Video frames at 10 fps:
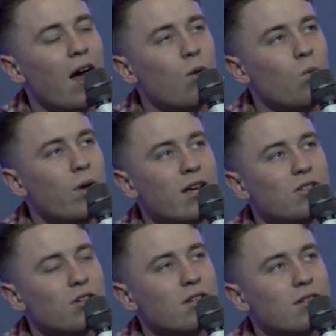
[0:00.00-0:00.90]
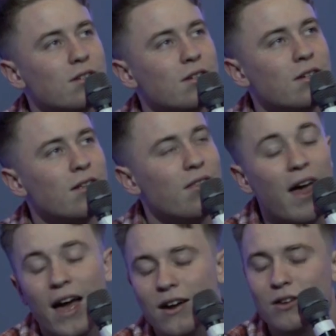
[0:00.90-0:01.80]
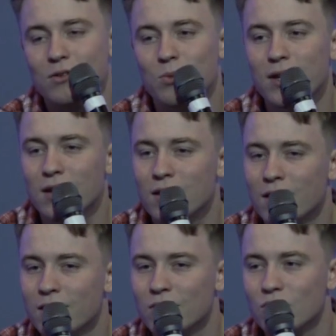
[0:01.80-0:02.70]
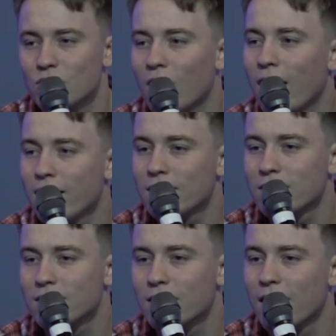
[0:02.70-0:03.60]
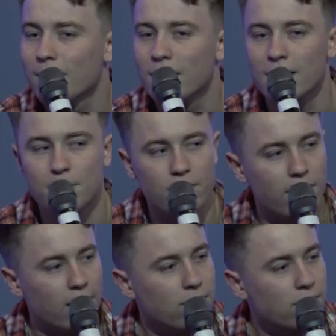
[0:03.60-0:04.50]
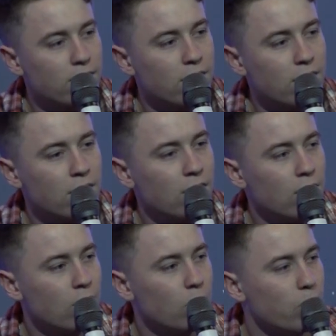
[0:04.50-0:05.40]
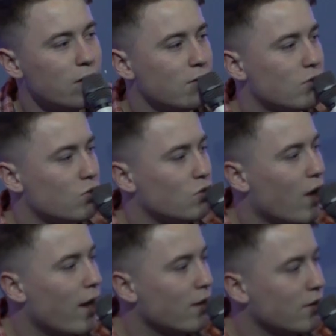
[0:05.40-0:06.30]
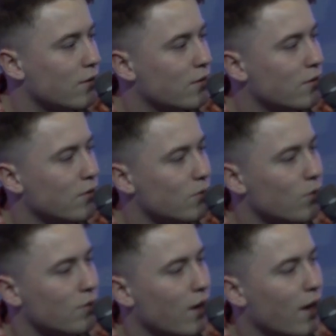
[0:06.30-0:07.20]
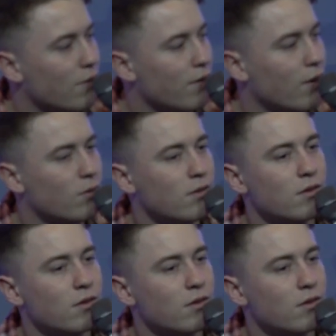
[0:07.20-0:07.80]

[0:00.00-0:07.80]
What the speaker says: And we're just there because we tried to climb that leap of faith. We tried to sort our life out.